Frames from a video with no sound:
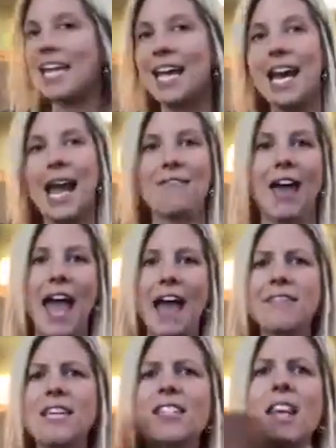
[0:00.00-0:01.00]
kit. I've
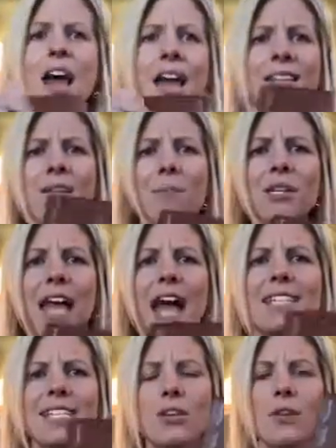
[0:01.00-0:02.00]
had this in the
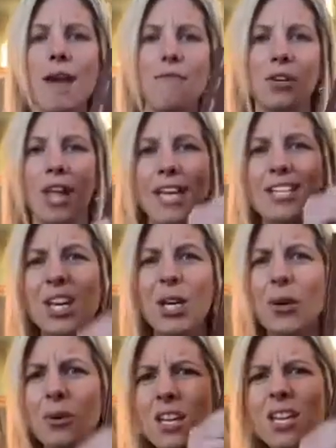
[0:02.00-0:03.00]
plastic wrap for like
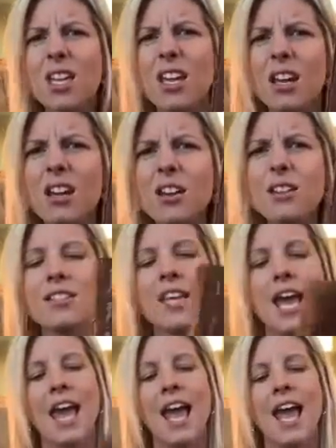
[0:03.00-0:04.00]
2 years,
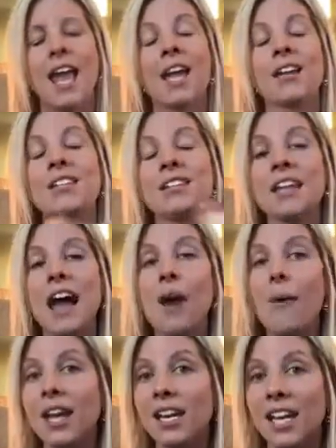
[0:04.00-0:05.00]
and
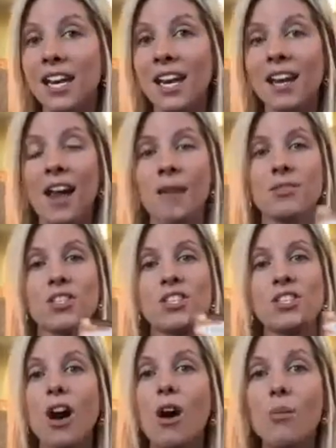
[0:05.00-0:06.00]
now I need it. I'm
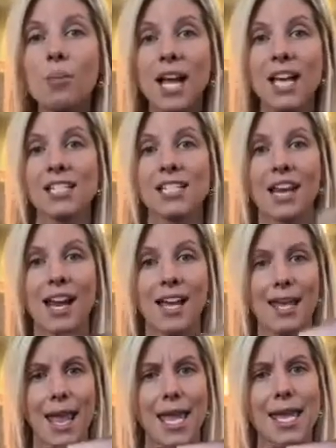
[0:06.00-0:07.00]
so blessed that
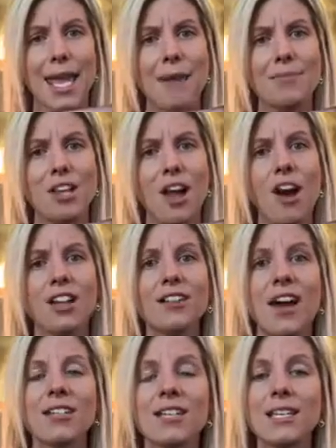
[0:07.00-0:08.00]
I like held
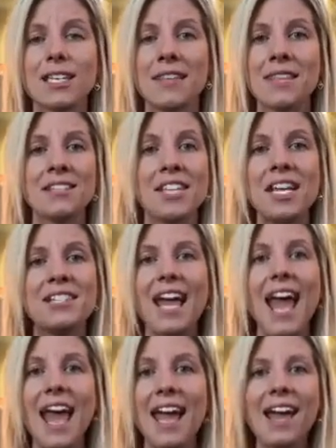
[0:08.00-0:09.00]
on to this. And then
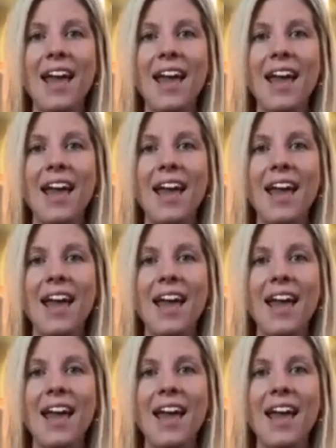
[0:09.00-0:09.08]
today,